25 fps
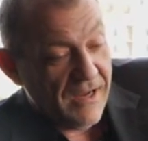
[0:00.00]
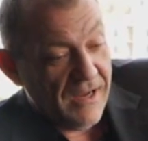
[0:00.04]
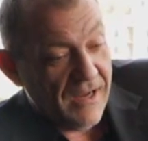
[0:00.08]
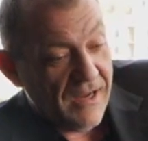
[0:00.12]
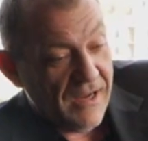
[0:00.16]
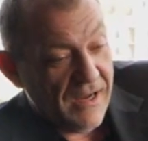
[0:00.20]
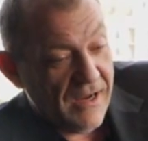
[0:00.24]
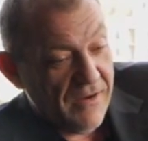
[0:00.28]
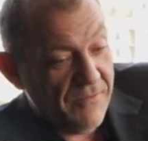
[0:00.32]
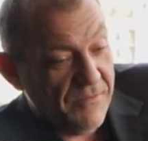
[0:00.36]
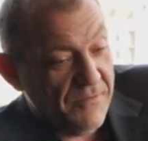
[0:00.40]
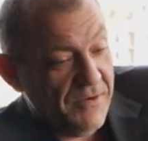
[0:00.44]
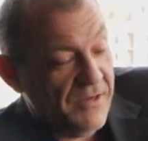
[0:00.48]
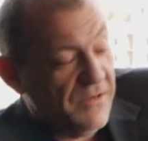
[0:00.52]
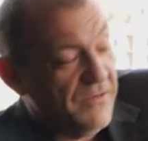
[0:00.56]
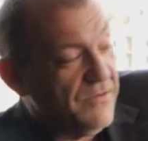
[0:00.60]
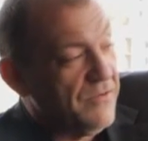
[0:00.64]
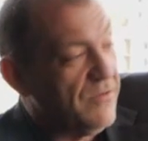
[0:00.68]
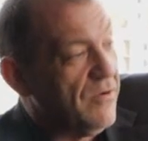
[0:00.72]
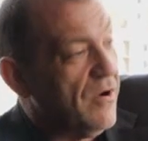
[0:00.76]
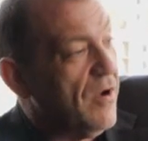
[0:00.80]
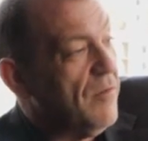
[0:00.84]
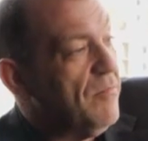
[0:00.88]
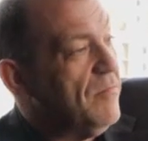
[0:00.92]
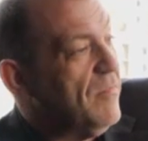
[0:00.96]
Every
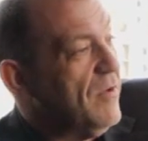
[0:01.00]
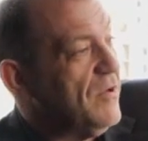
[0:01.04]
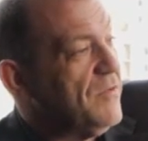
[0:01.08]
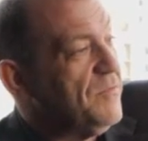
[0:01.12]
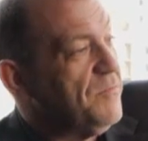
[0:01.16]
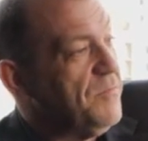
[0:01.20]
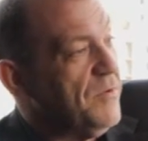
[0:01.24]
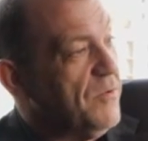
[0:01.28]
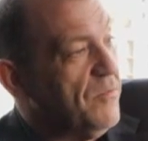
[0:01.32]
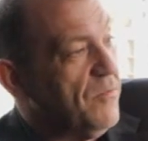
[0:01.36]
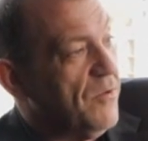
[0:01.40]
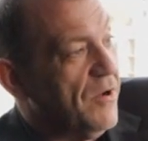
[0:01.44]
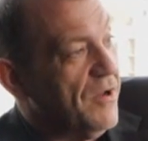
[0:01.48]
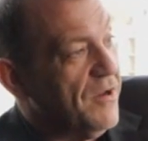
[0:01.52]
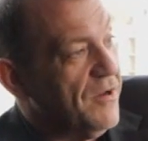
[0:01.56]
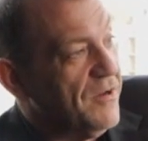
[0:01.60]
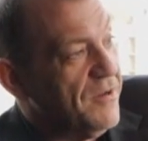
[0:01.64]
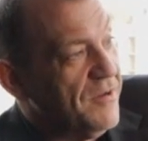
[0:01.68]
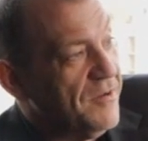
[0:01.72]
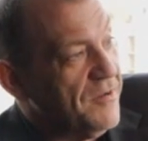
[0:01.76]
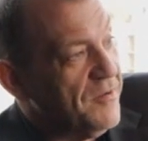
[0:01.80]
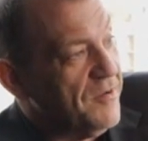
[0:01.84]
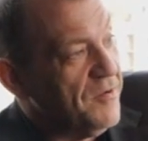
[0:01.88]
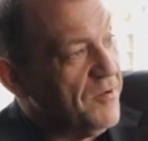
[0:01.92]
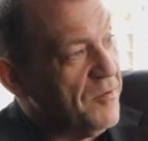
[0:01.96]
scrum must be won.
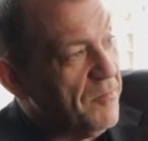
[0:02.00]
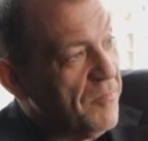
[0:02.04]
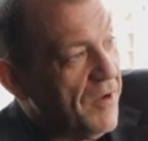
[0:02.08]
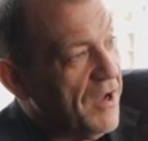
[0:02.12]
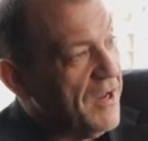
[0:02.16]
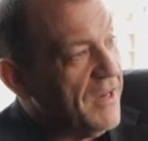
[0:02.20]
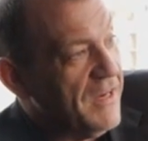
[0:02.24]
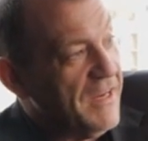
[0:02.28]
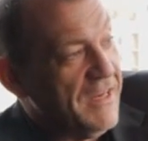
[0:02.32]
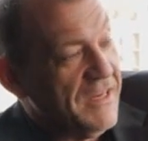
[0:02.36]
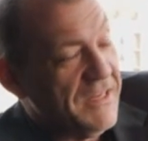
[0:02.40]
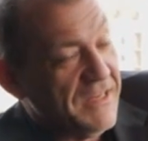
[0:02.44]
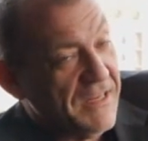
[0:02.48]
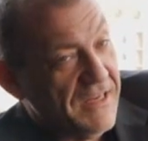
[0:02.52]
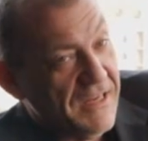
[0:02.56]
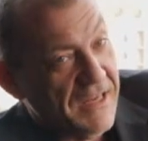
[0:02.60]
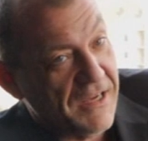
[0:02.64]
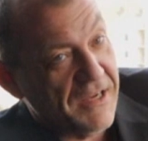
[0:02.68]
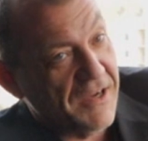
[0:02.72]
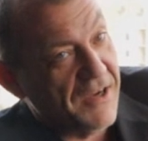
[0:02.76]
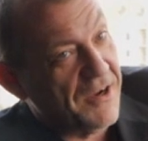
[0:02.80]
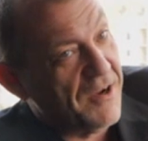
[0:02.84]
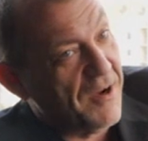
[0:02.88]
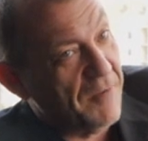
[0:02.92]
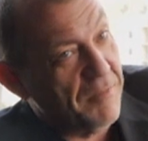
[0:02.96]
You might need to nick
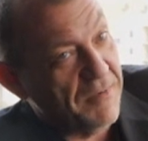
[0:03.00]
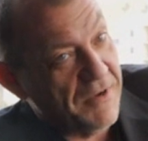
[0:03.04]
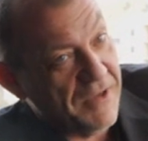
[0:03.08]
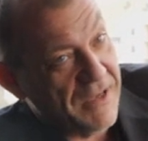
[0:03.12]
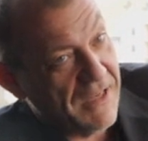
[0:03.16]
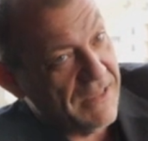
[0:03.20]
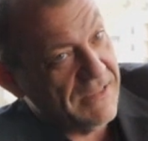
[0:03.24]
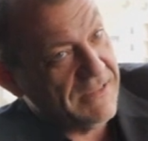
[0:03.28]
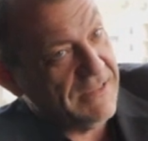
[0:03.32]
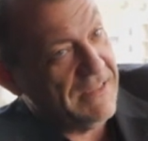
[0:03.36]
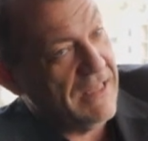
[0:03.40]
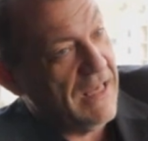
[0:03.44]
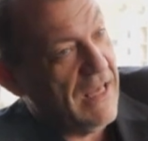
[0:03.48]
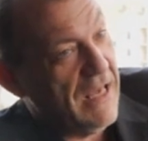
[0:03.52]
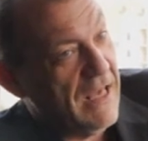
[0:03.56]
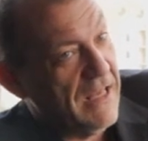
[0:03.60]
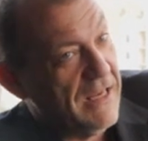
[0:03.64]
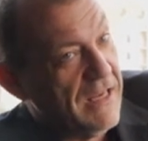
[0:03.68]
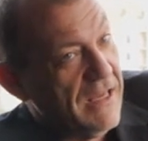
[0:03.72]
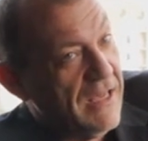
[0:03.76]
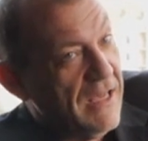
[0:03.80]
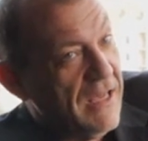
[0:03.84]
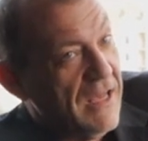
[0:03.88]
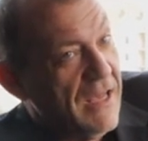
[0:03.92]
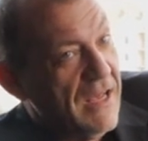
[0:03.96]
a couple against the head,
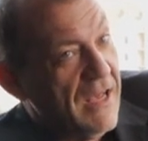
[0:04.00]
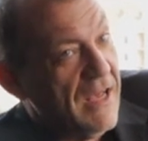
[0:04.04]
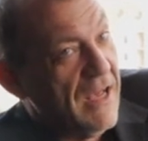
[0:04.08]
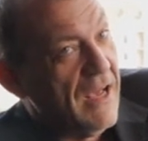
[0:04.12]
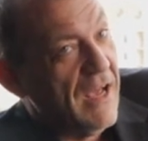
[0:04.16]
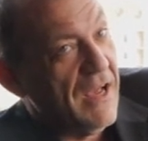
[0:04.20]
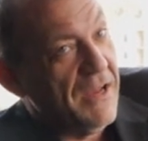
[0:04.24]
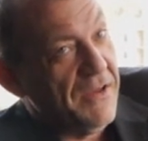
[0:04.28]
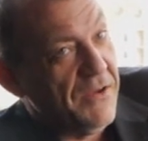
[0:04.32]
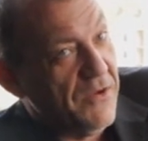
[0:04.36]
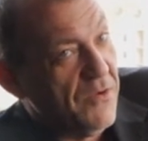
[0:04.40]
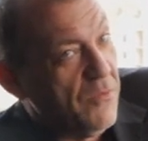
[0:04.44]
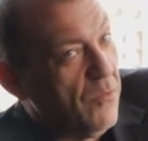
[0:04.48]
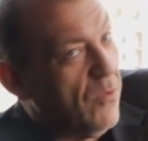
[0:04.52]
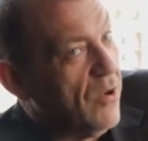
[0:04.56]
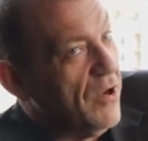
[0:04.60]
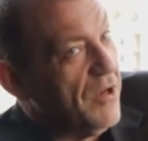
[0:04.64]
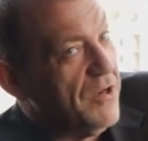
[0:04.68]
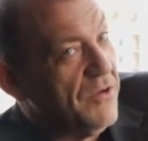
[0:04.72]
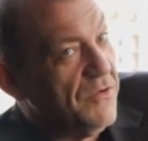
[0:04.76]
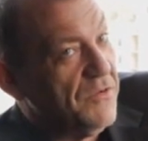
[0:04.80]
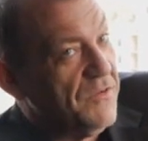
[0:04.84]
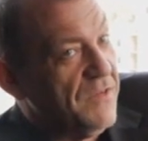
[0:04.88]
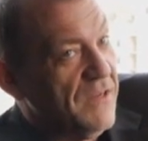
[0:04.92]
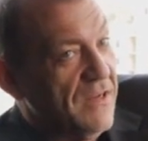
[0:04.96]
and you want
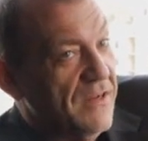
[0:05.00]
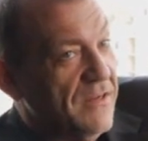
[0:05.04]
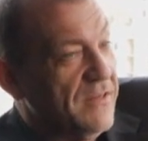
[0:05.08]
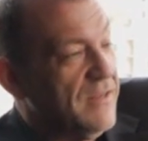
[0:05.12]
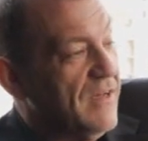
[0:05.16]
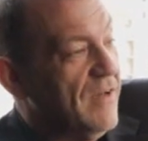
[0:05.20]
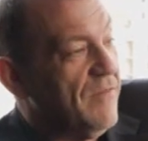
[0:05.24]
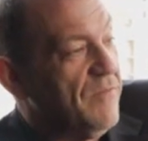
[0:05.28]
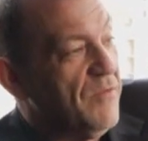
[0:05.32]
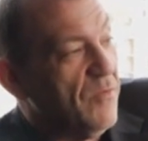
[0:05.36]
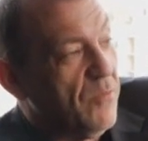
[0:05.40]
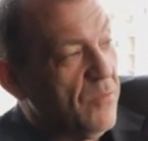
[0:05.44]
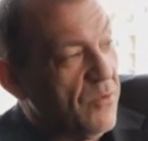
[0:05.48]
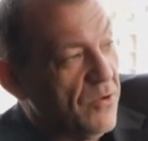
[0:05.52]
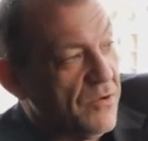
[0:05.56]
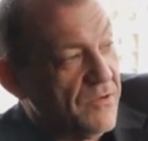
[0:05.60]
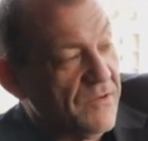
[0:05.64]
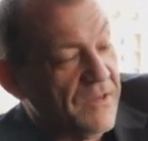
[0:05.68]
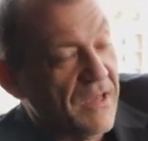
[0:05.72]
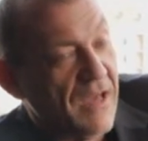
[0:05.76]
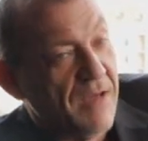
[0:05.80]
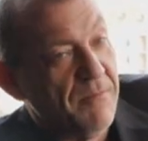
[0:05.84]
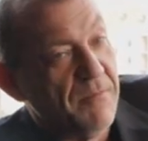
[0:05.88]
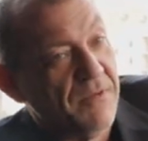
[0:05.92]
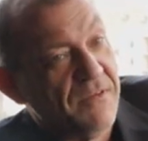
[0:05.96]
New Zealand to have the worst
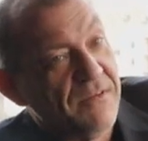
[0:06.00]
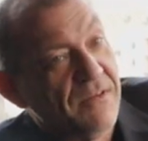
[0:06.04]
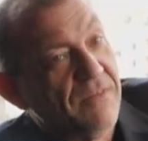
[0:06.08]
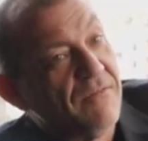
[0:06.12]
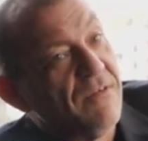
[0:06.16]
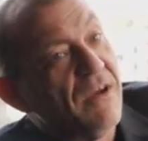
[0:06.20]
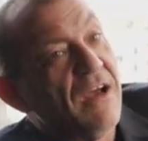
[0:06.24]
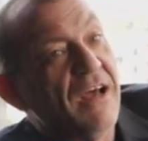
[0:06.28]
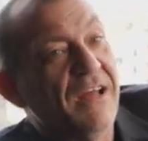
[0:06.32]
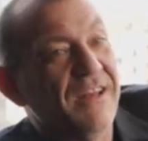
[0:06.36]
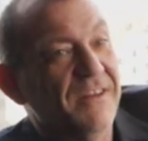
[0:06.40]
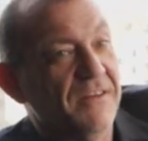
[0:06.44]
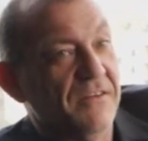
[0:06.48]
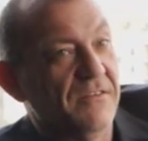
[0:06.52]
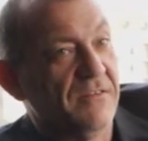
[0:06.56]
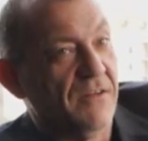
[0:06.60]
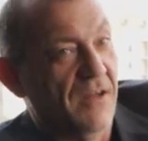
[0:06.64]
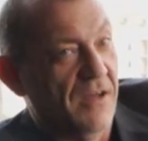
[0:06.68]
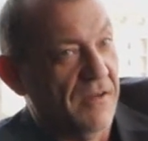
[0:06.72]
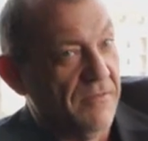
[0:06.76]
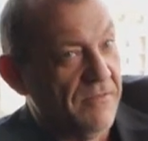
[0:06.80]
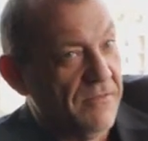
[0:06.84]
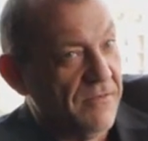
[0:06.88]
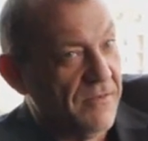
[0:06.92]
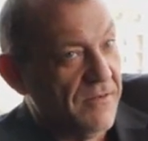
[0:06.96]
game it's ever had in its life.